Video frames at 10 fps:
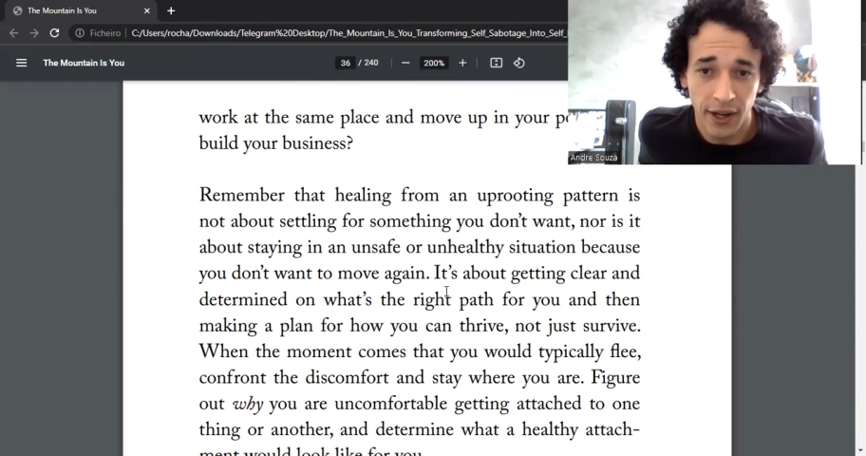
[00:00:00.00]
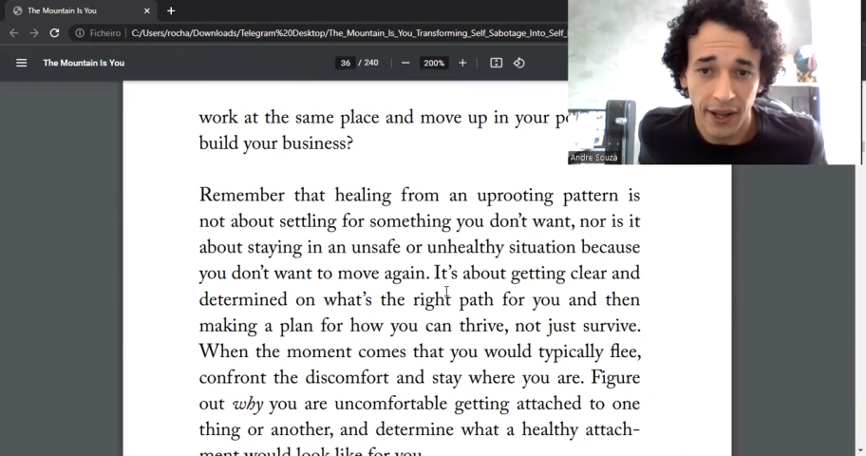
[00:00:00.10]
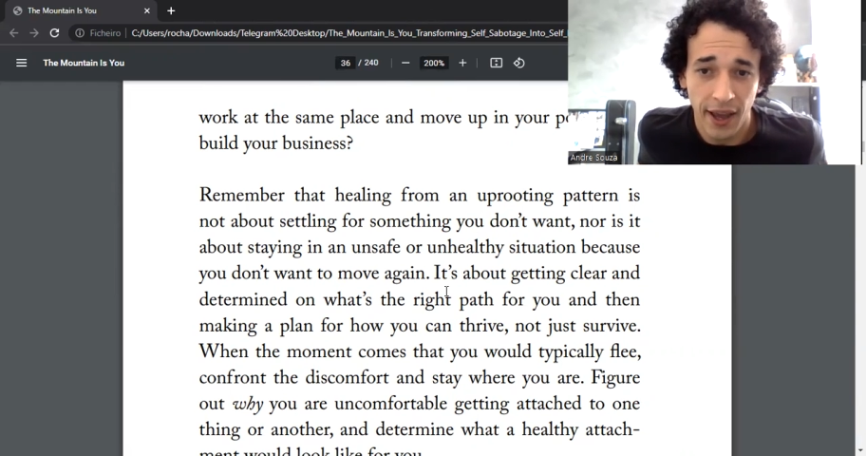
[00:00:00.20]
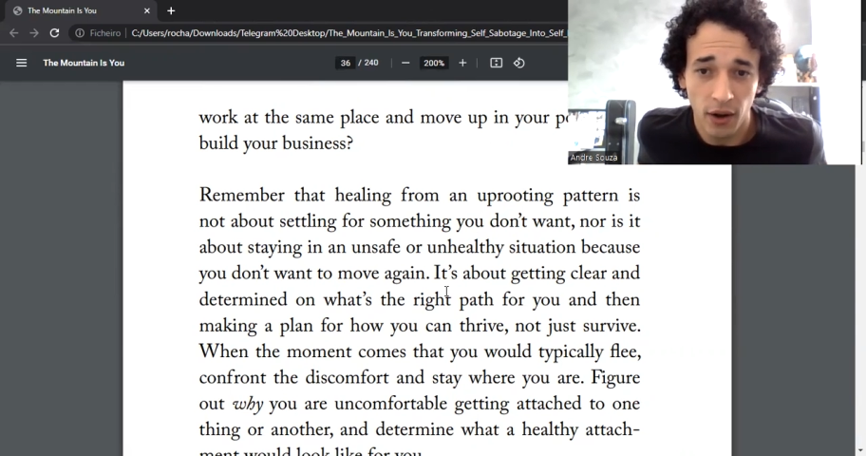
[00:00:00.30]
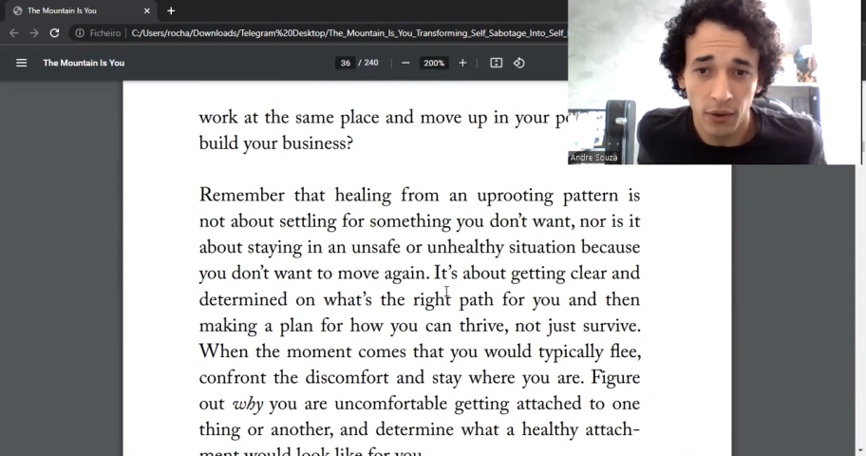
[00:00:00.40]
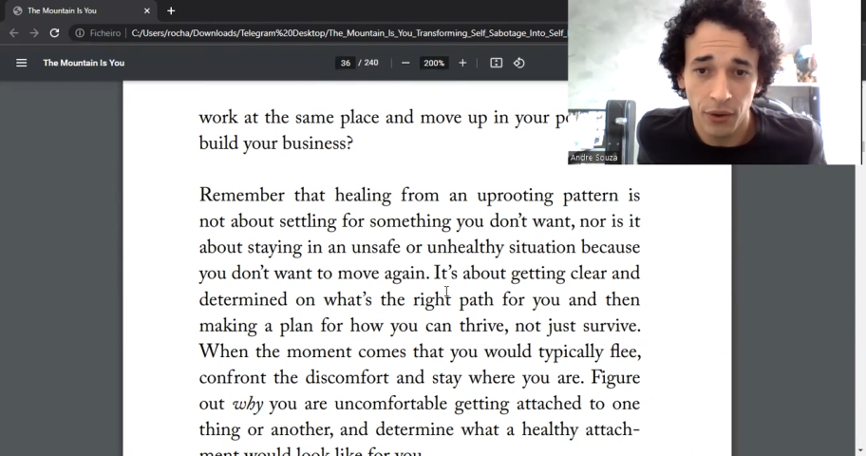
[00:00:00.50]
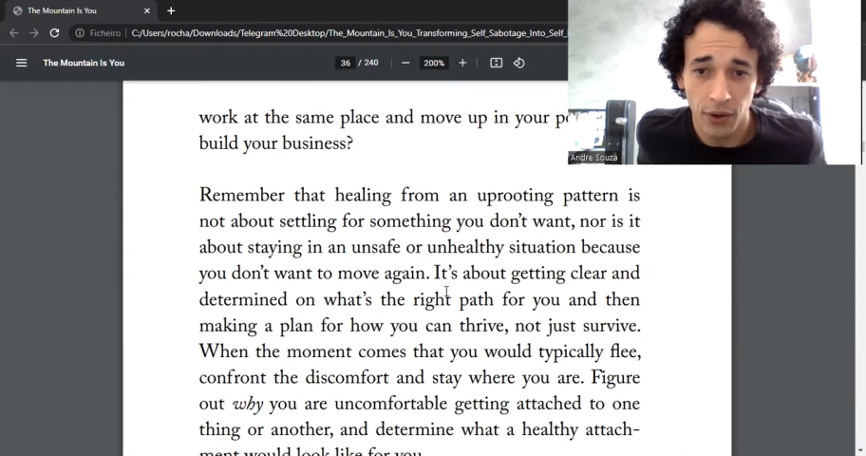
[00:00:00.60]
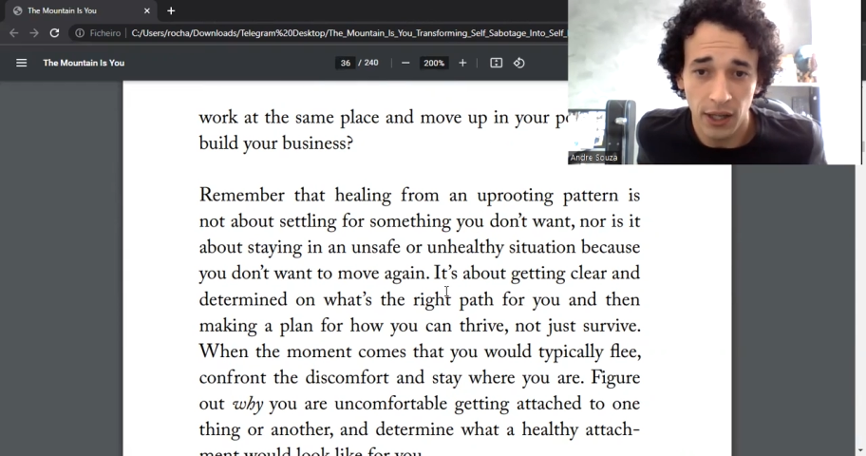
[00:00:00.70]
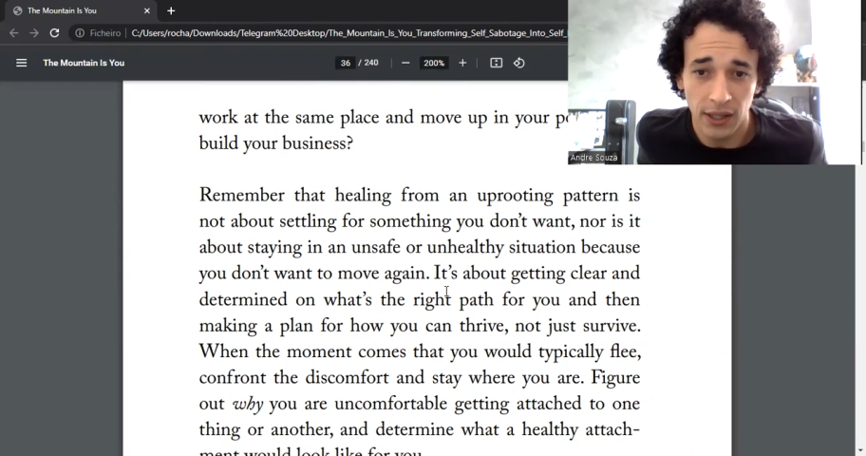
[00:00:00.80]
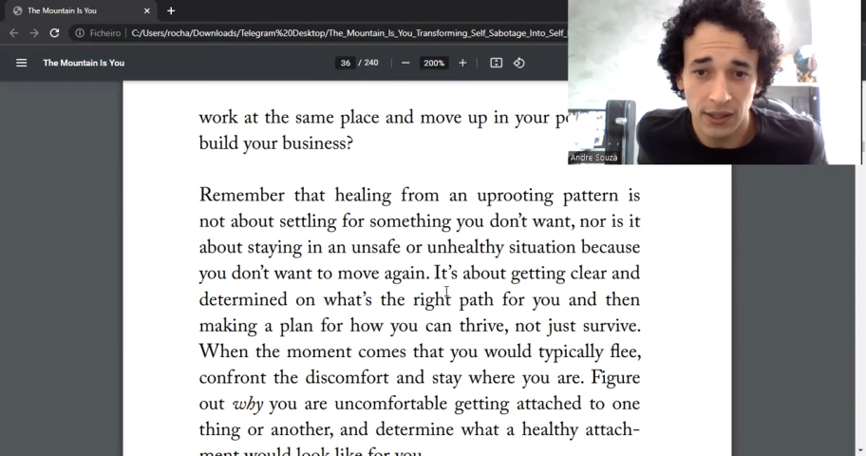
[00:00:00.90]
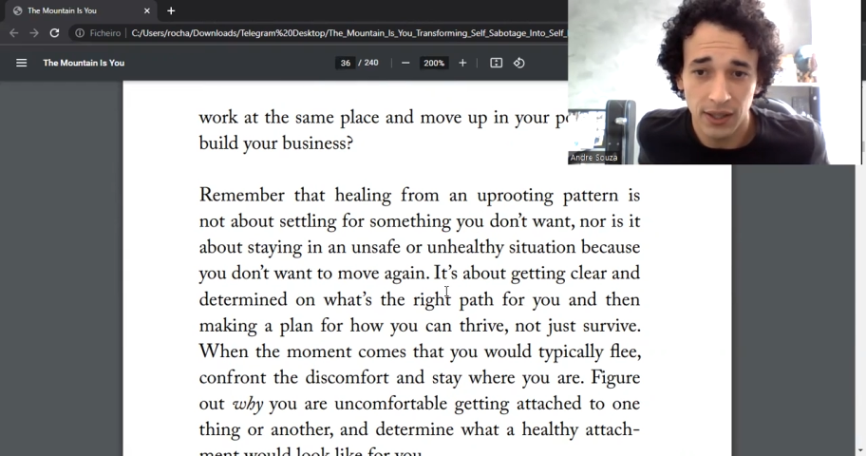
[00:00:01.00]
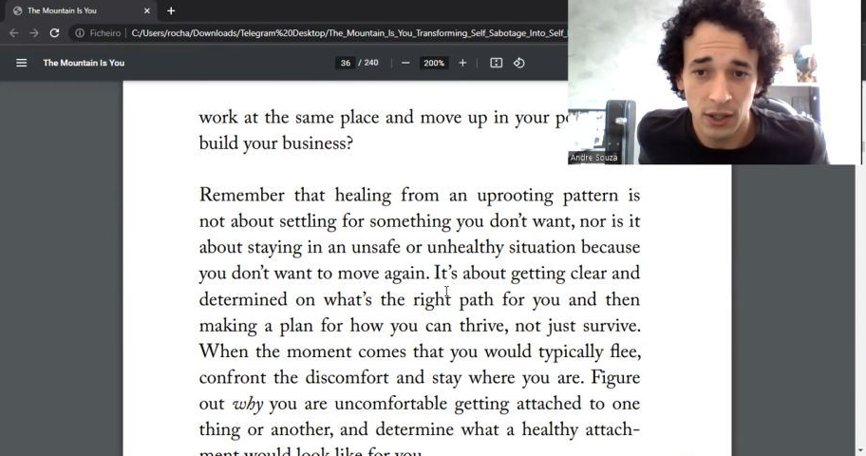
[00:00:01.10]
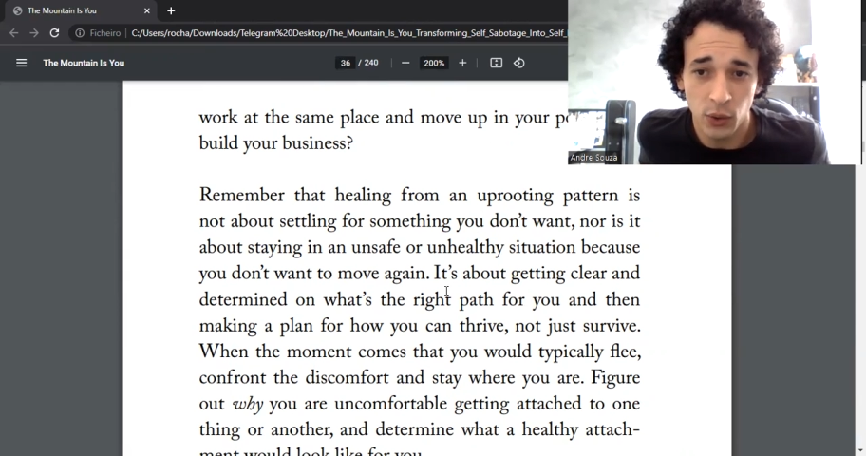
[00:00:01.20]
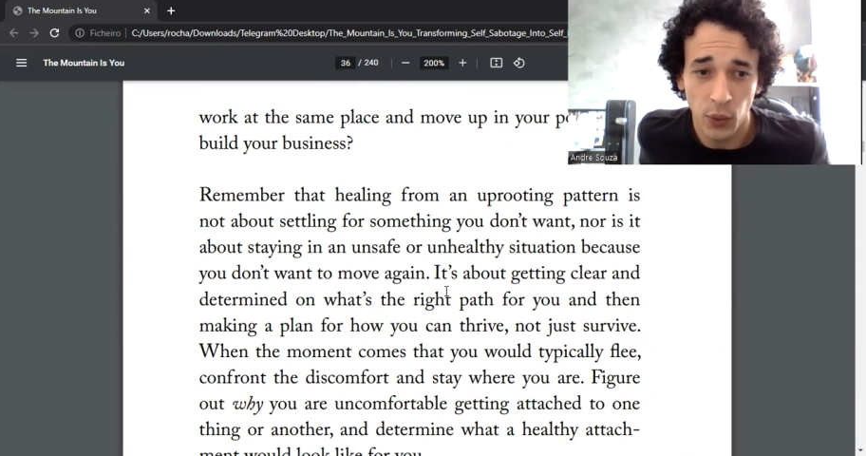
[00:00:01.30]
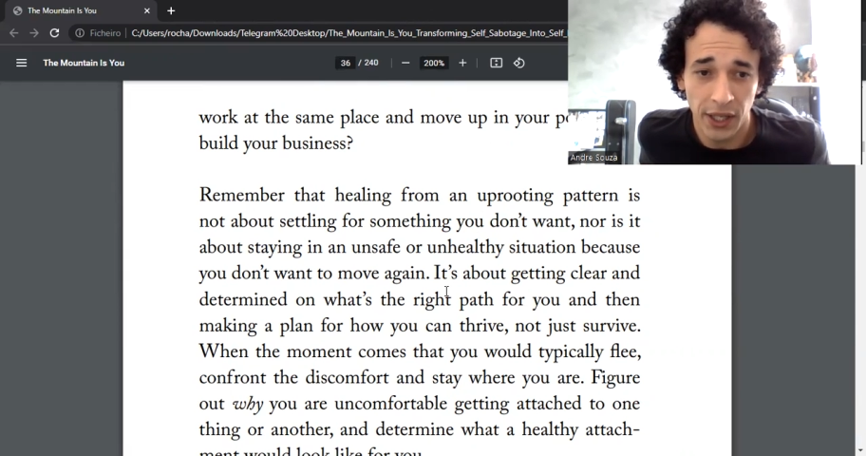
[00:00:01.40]
unhealthy
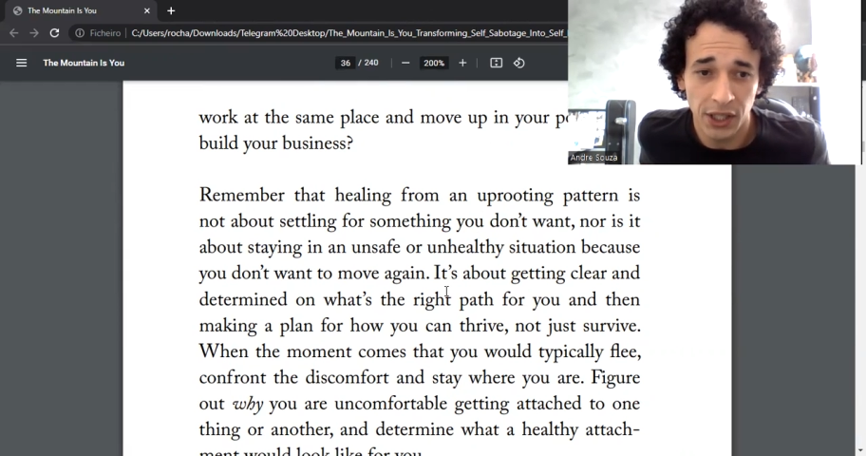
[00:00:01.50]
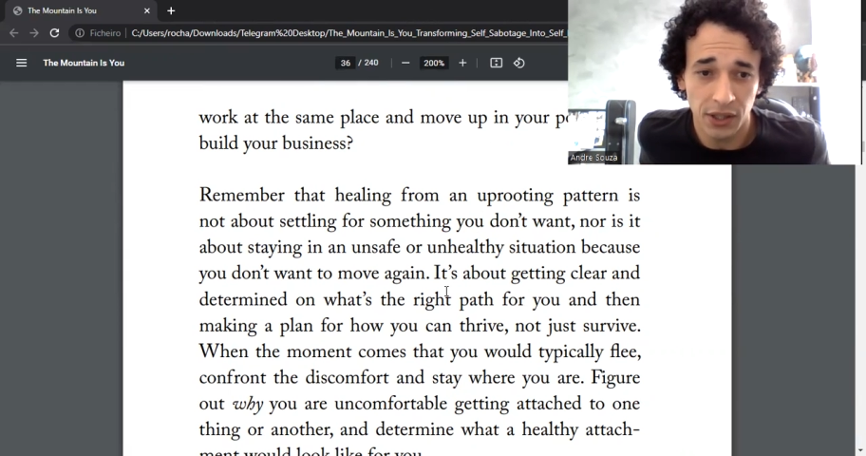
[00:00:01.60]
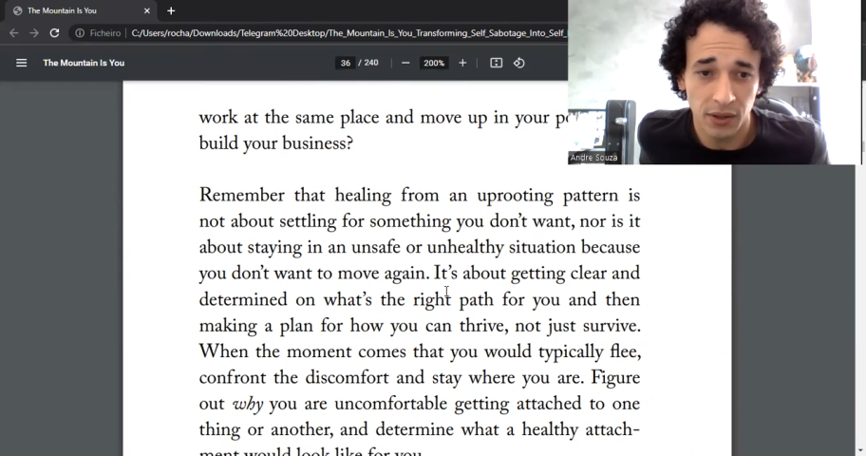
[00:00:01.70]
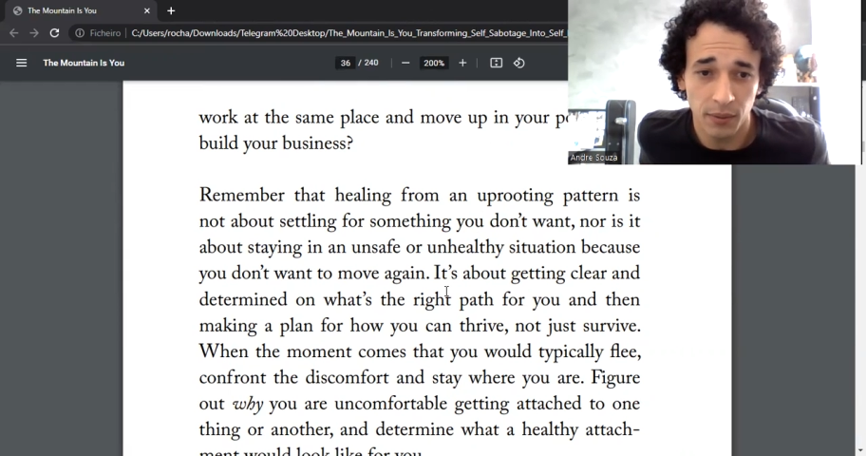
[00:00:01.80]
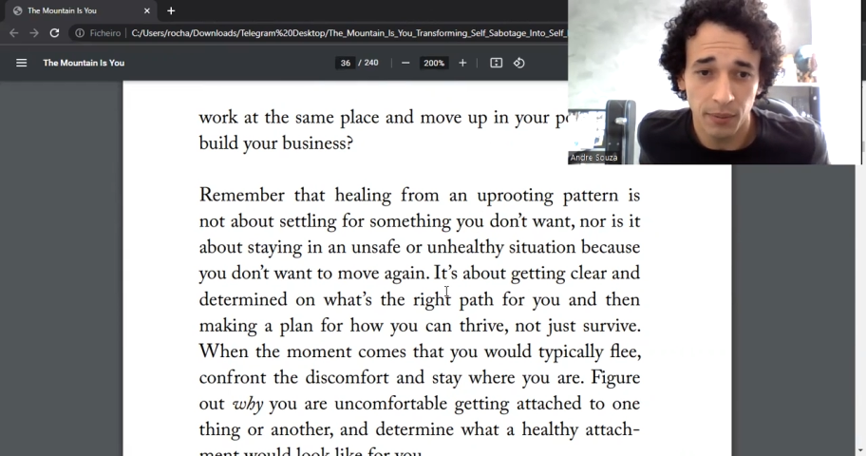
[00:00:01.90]
situation